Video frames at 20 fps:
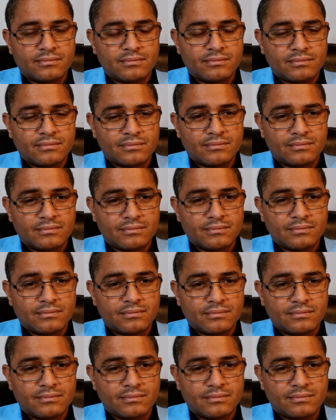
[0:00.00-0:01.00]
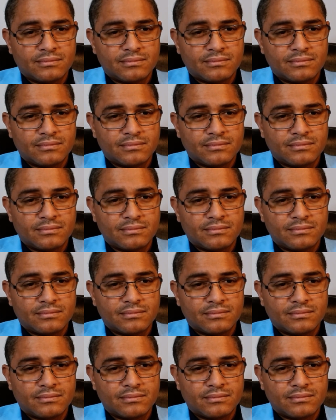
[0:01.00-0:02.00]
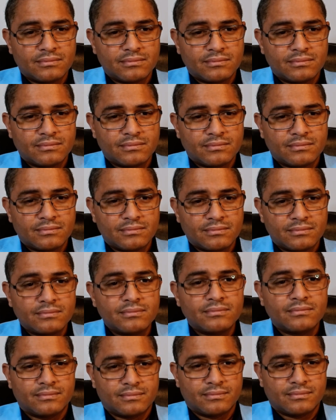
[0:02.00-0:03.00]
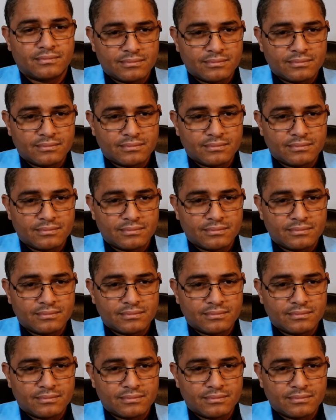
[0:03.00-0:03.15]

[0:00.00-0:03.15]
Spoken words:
No words are spoken by the person on screen.